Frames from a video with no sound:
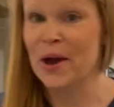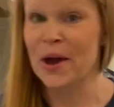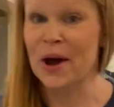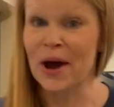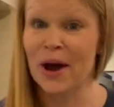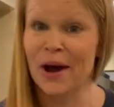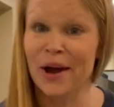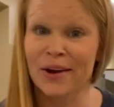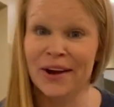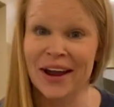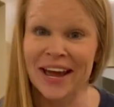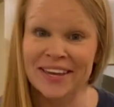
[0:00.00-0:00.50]

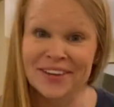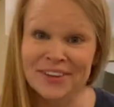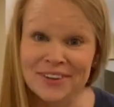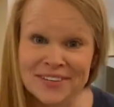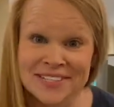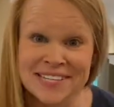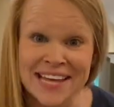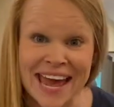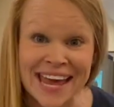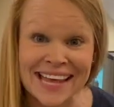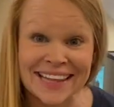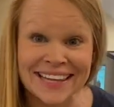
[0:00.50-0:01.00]
All right, your
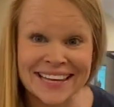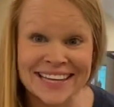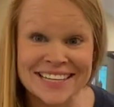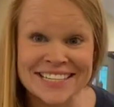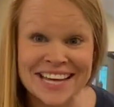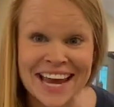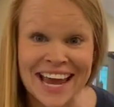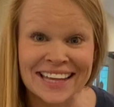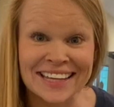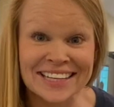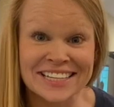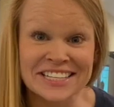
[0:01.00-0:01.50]
daily
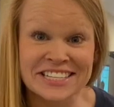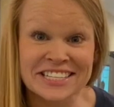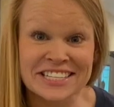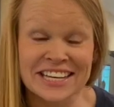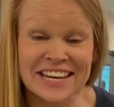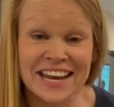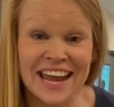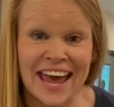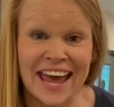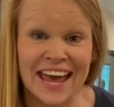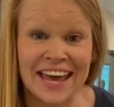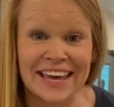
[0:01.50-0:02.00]
challenge
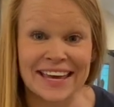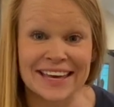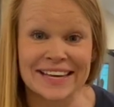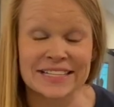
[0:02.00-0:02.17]
today